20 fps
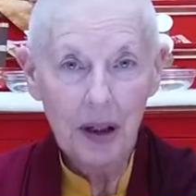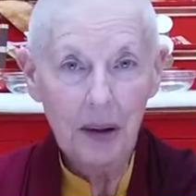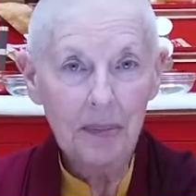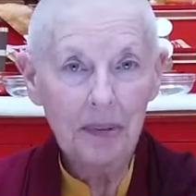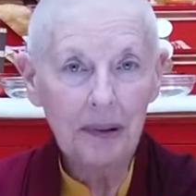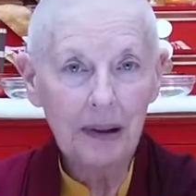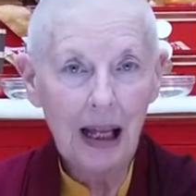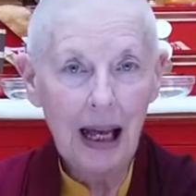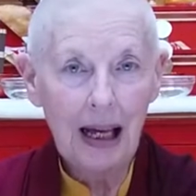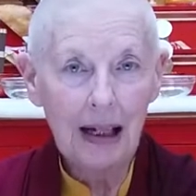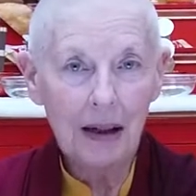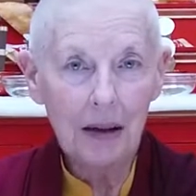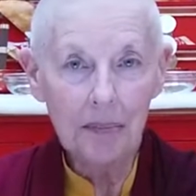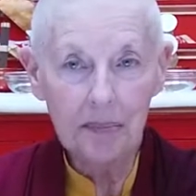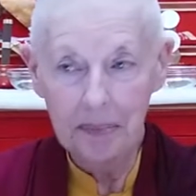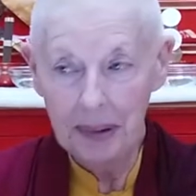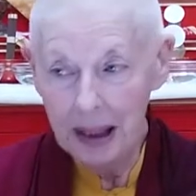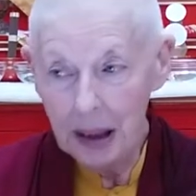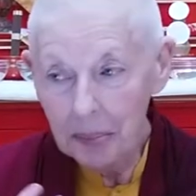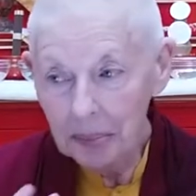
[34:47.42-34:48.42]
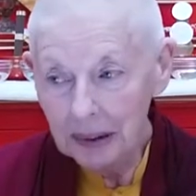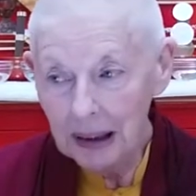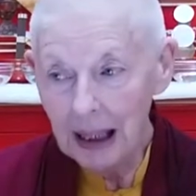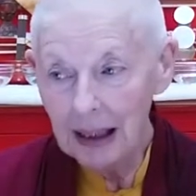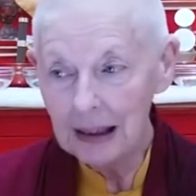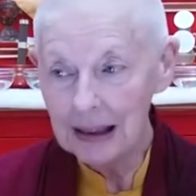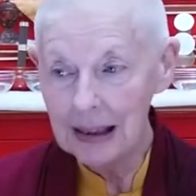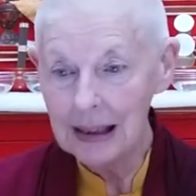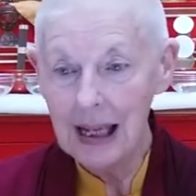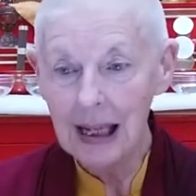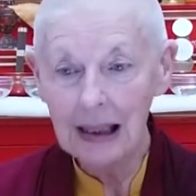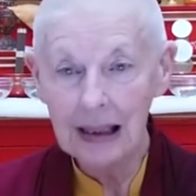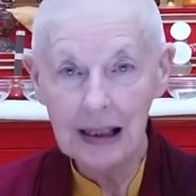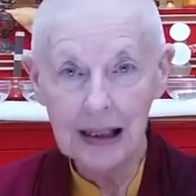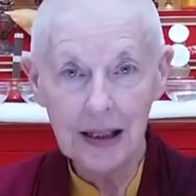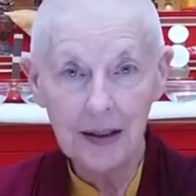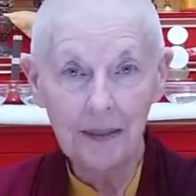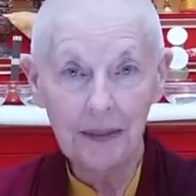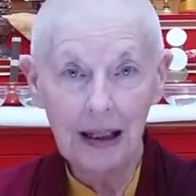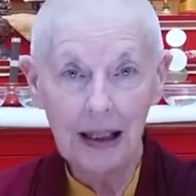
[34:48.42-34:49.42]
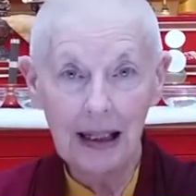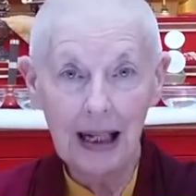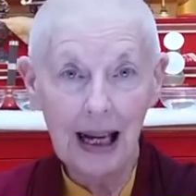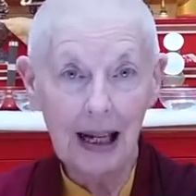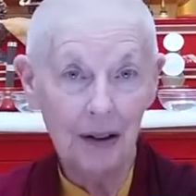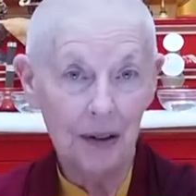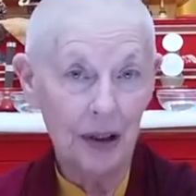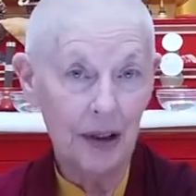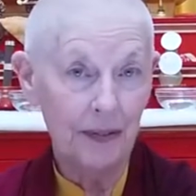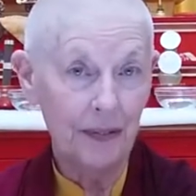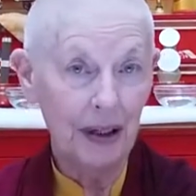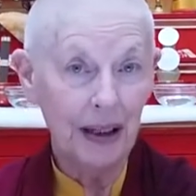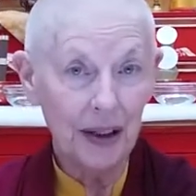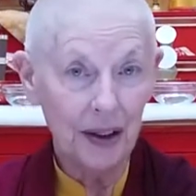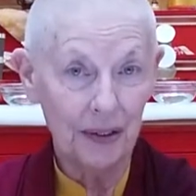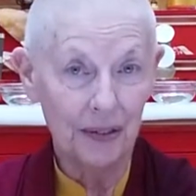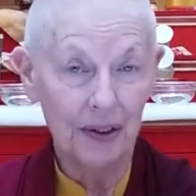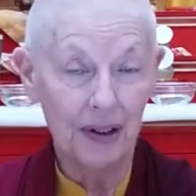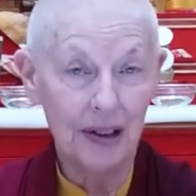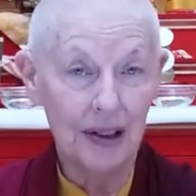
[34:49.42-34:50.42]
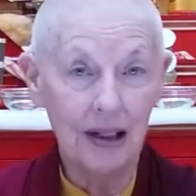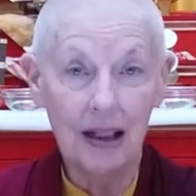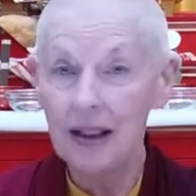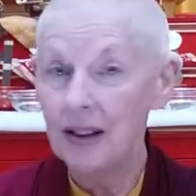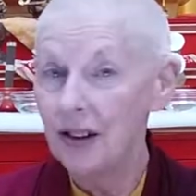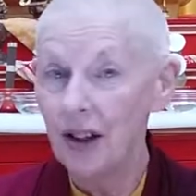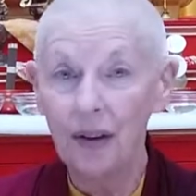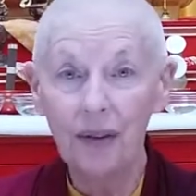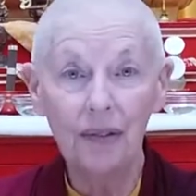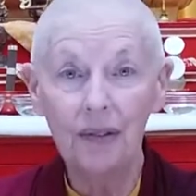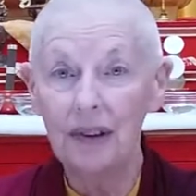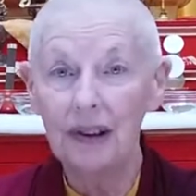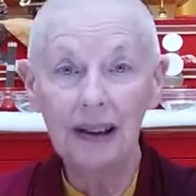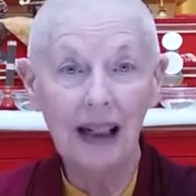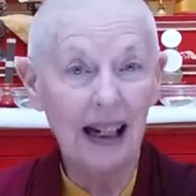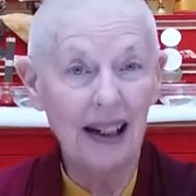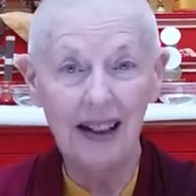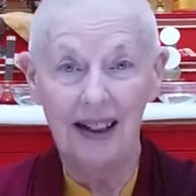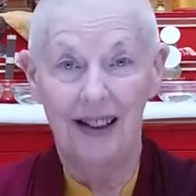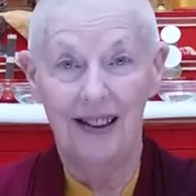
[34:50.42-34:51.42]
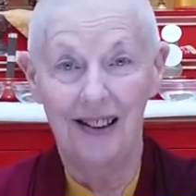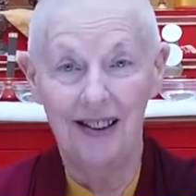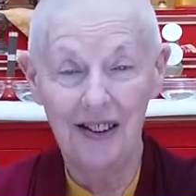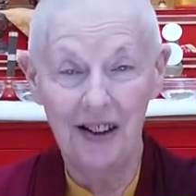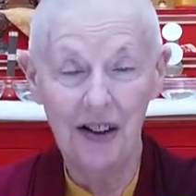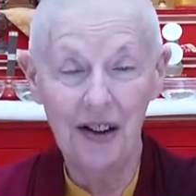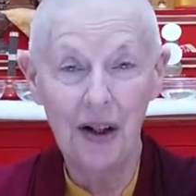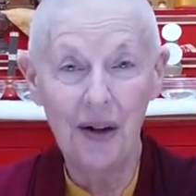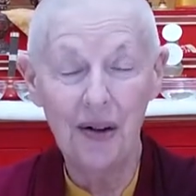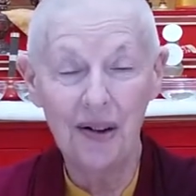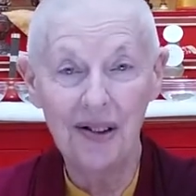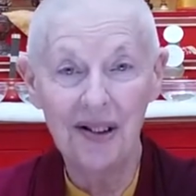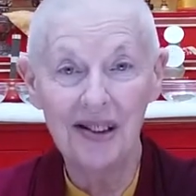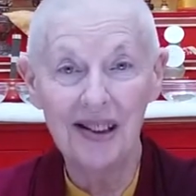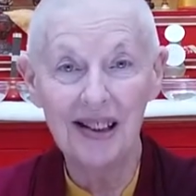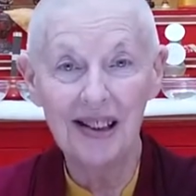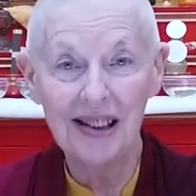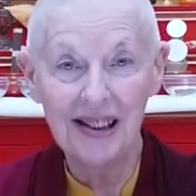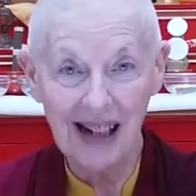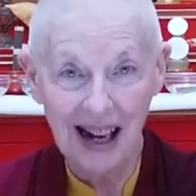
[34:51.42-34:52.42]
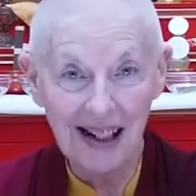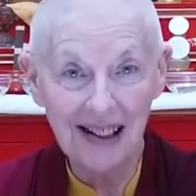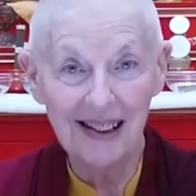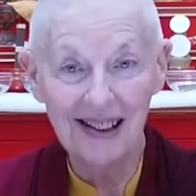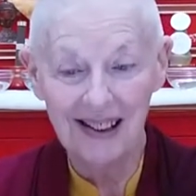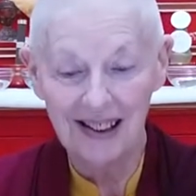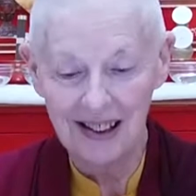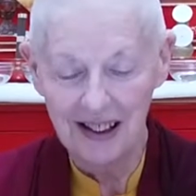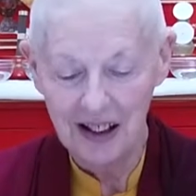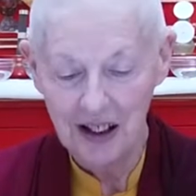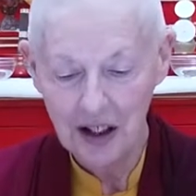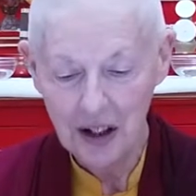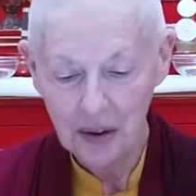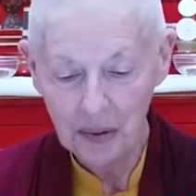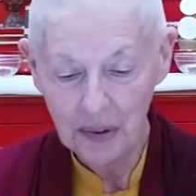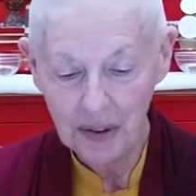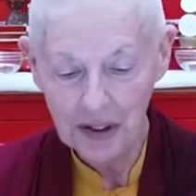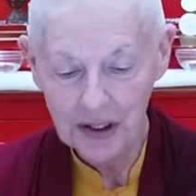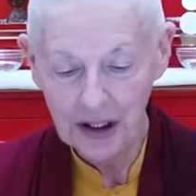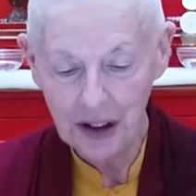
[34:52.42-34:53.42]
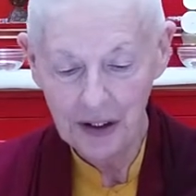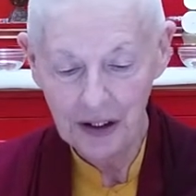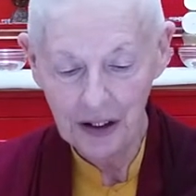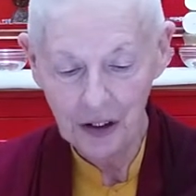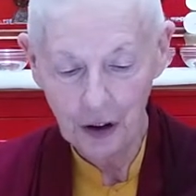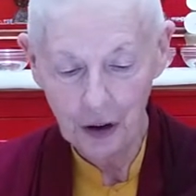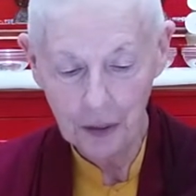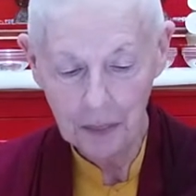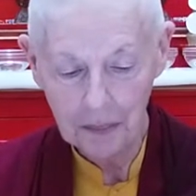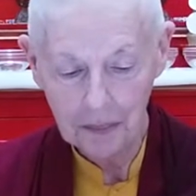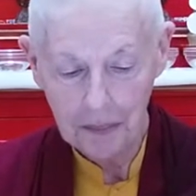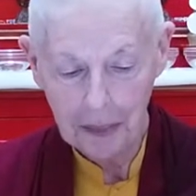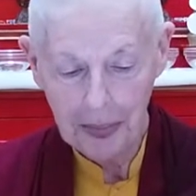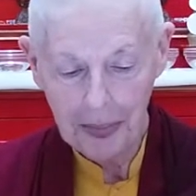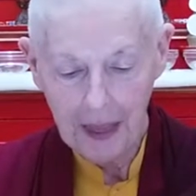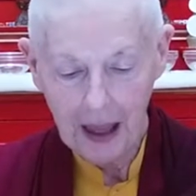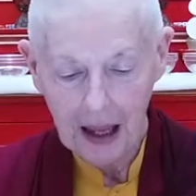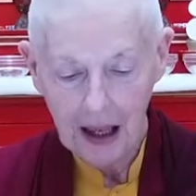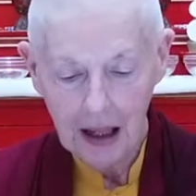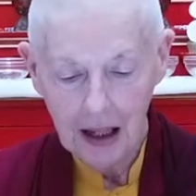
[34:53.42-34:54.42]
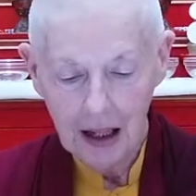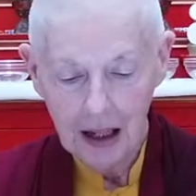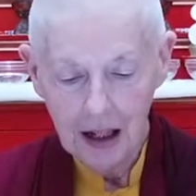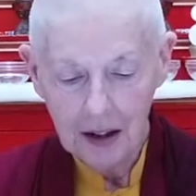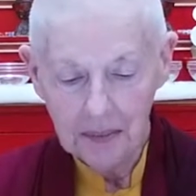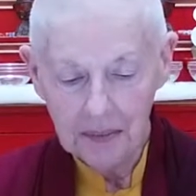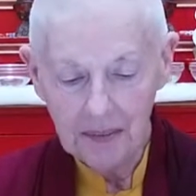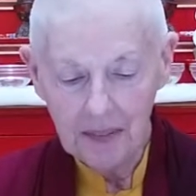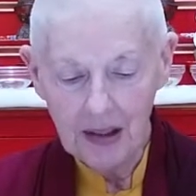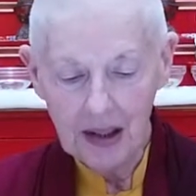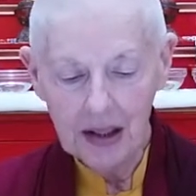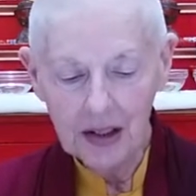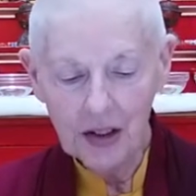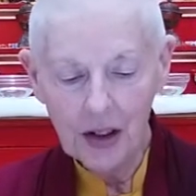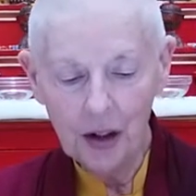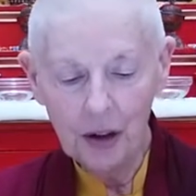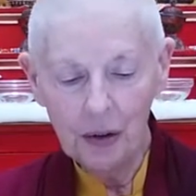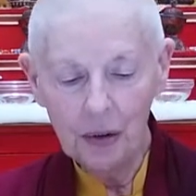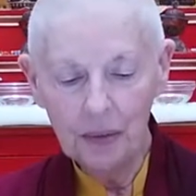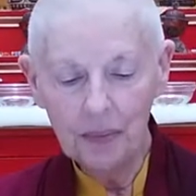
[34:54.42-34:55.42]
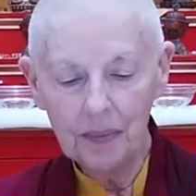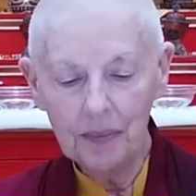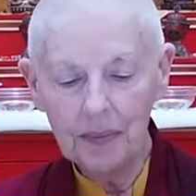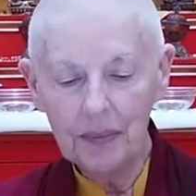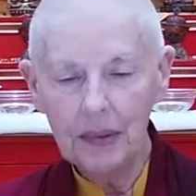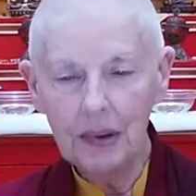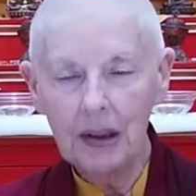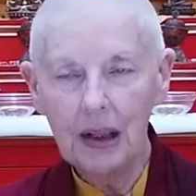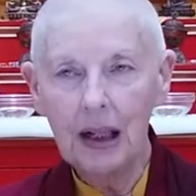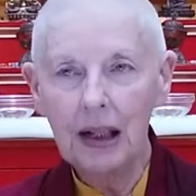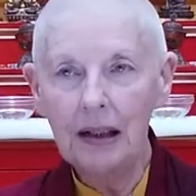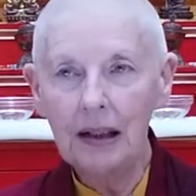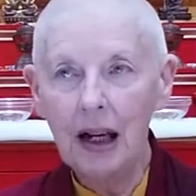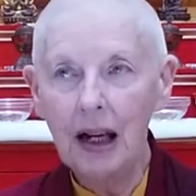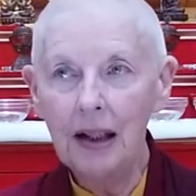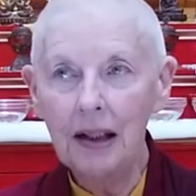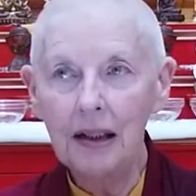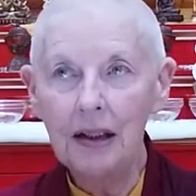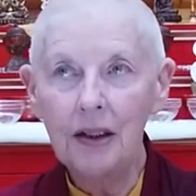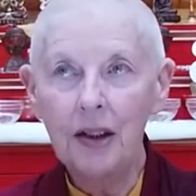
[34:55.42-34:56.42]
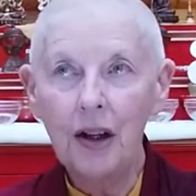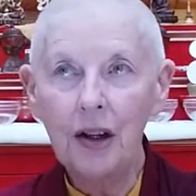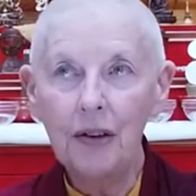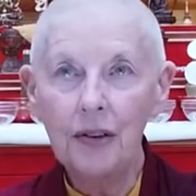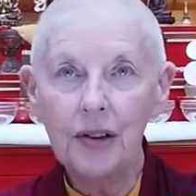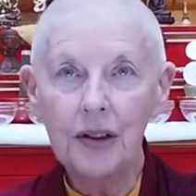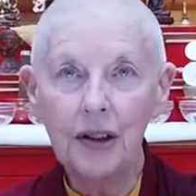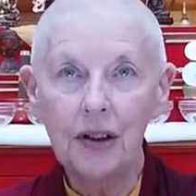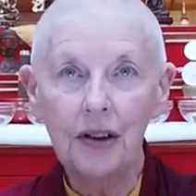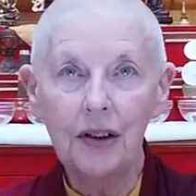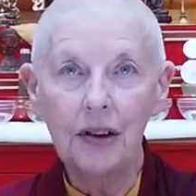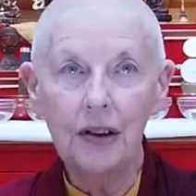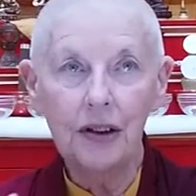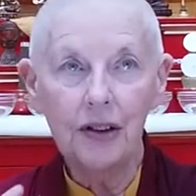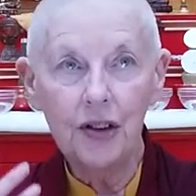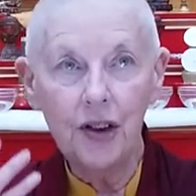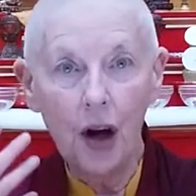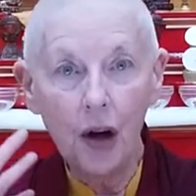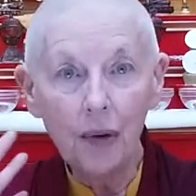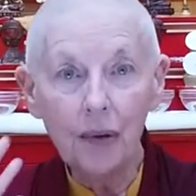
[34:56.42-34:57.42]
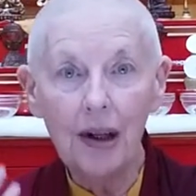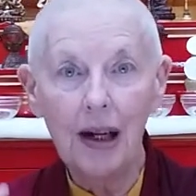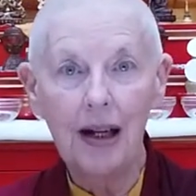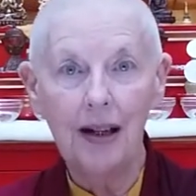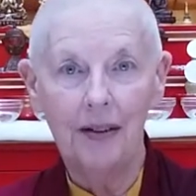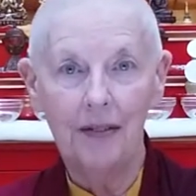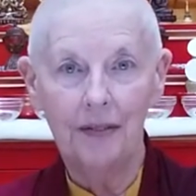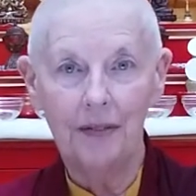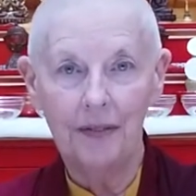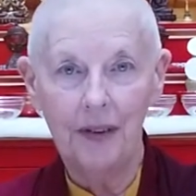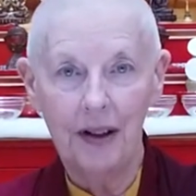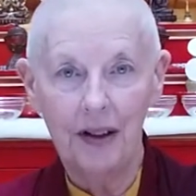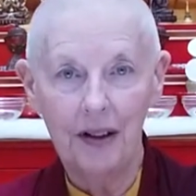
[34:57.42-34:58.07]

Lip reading: people act negatively out of ignorance. They don't get it. They don't understand what's going on. So, and those that don't have